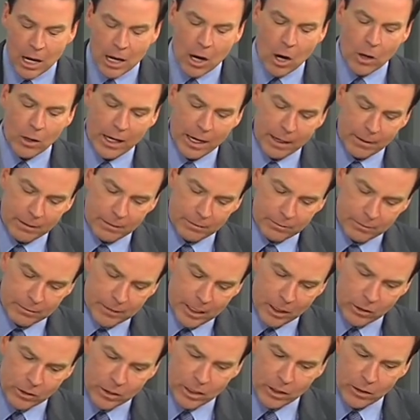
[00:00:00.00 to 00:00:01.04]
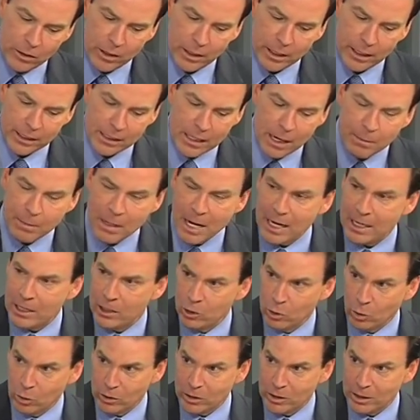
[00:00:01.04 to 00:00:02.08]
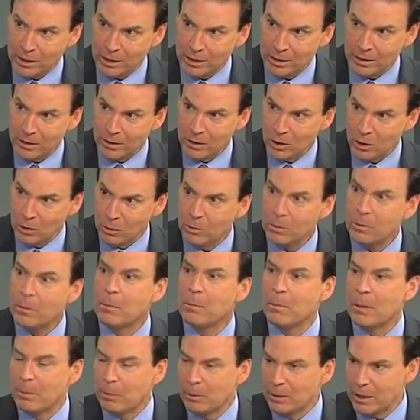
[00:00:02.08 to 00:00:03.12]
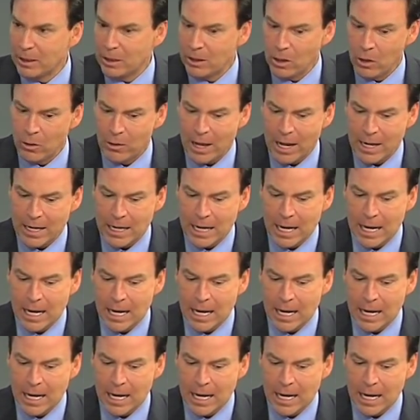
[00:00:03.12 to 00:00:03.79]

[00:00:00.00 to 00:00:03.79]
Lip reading: Okay, here's the other thing, because I'm not endorsing you, and people need to know that.